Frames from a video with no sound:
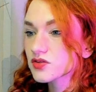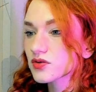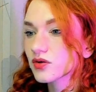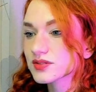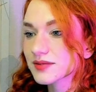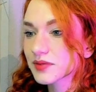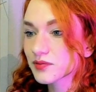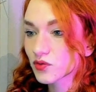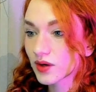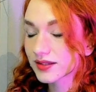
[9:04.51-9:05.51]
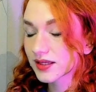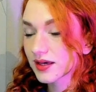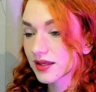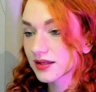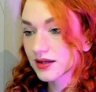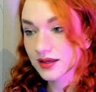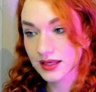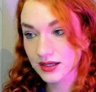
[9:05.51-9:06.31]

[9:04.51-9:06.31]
So sometimes white can